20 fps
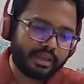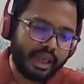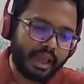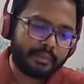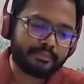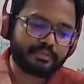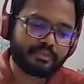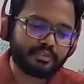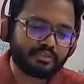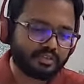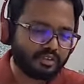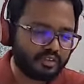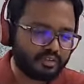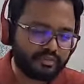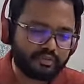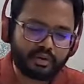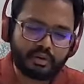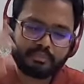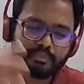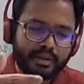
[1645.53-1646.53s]
absence
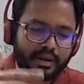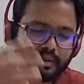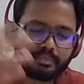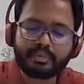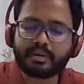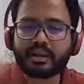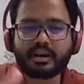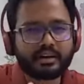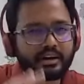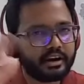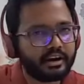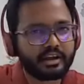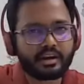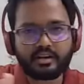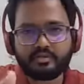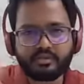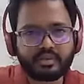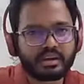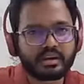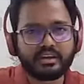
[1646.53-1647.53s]
of periapical
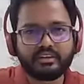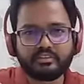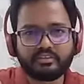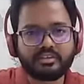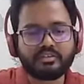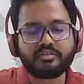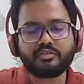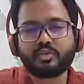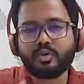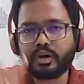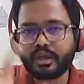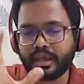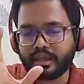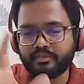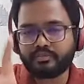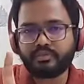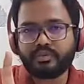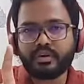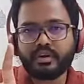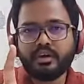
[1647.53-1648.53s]
radiographic lesion so
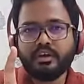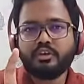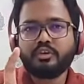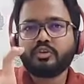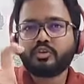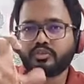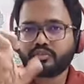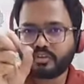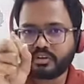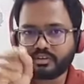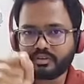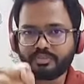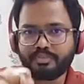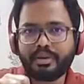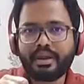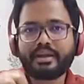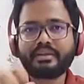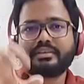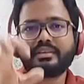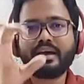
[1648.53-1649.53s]
if you
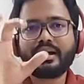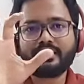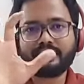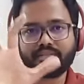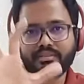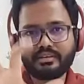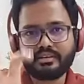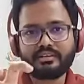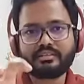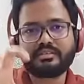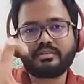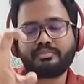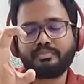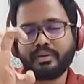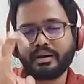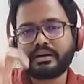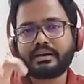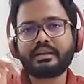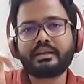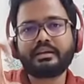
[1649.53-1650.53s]
suspect that this
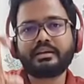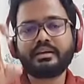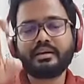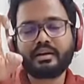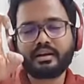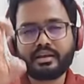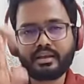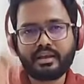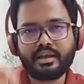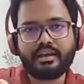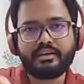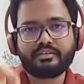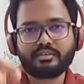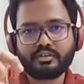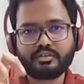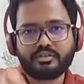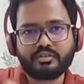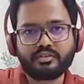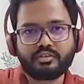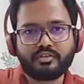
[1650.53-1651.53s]
particular case
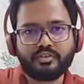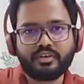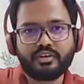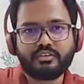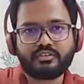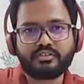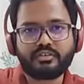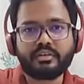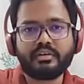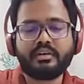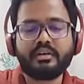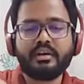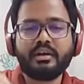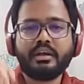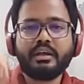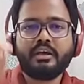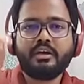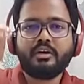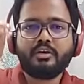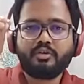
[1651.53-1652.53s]
or situation
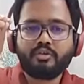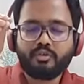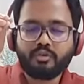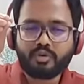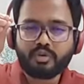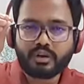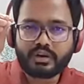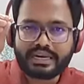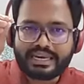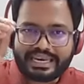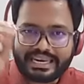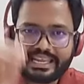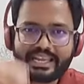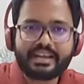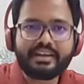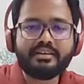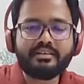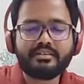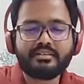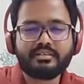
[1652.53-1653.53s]

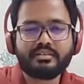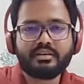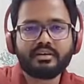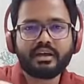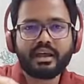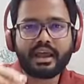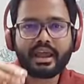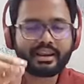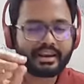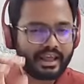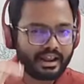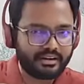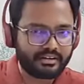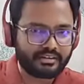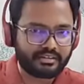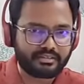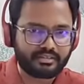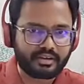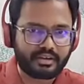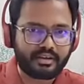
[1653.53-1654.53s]
needs
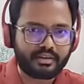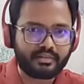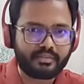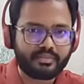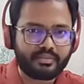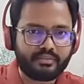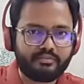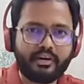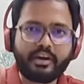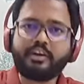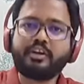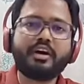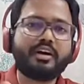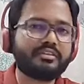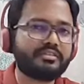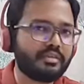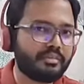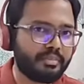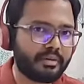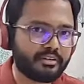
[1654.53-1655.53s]
analgesic when do you
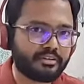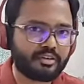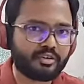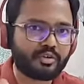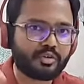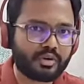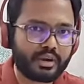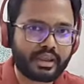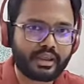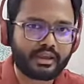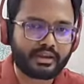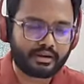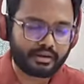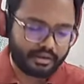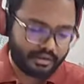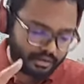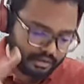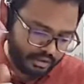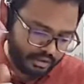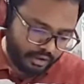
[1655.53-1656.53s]
ask the patient to take it
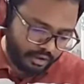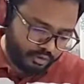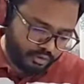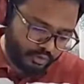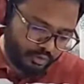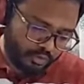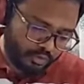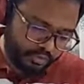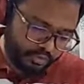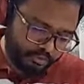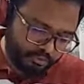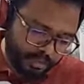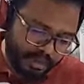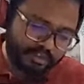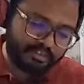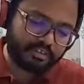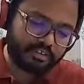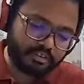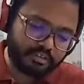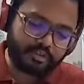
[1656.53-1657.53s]
so
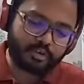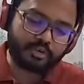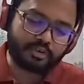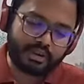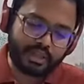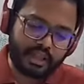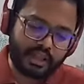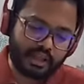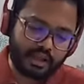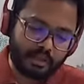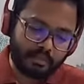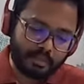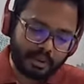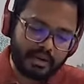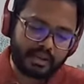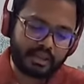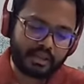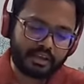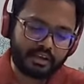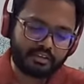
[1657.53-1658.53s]
patient should take
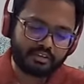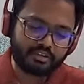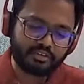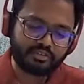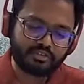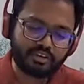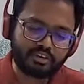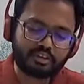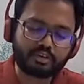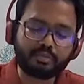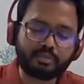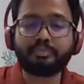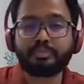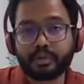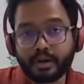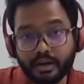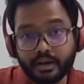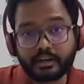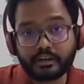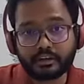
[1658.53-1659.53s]
medication just
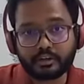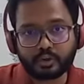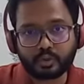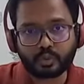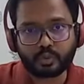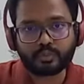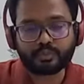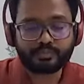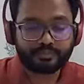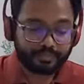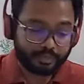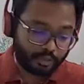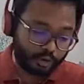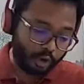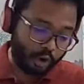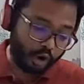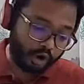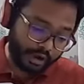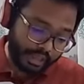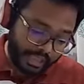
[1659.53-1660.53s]
prior to
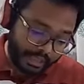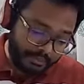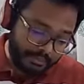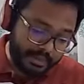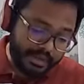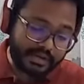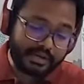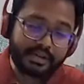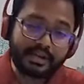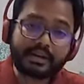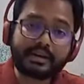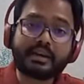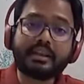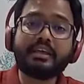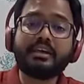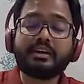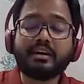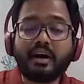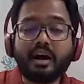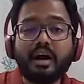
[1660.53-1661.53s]
or
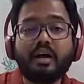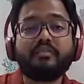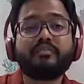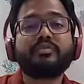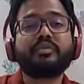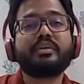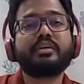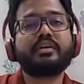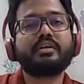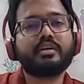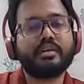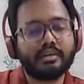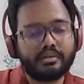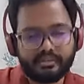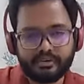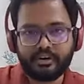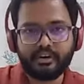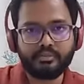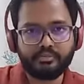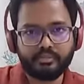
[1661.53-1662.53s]
immediately after
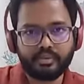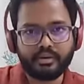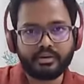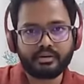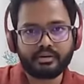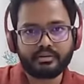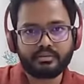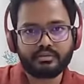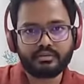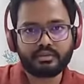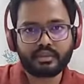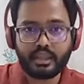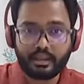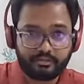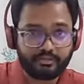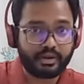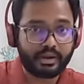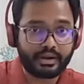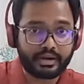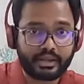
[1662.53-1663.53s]
treatment
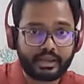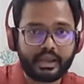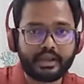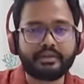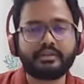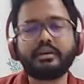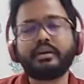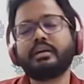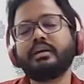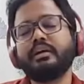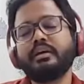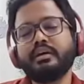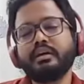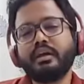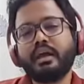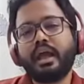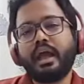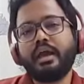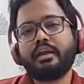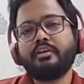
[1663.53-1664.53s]
if indicated
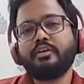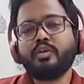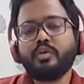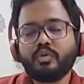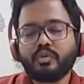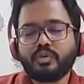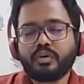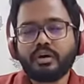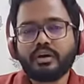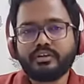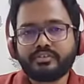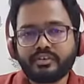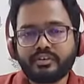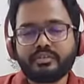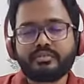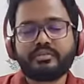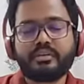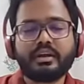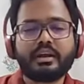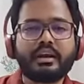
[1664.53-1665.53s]
and you know,
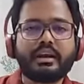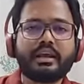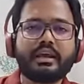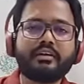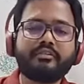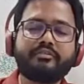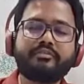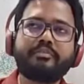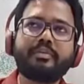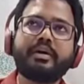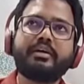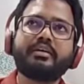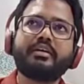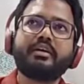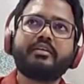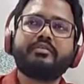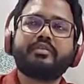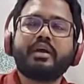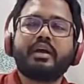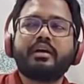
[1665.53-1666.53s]
interestingly, if
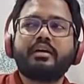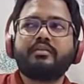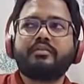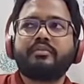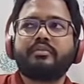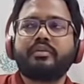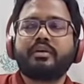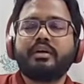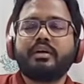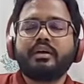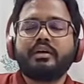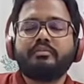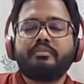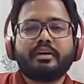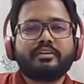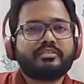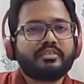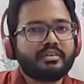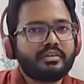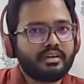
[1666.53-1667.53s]
if if
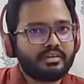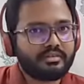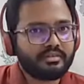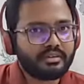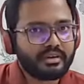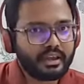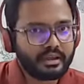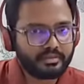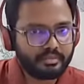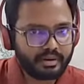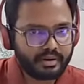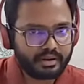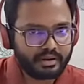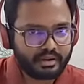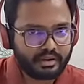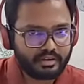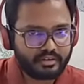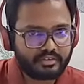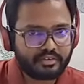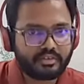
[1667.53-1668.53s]
patient doesn't take
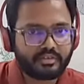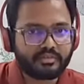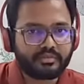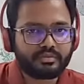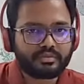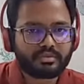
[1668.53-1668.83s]
medication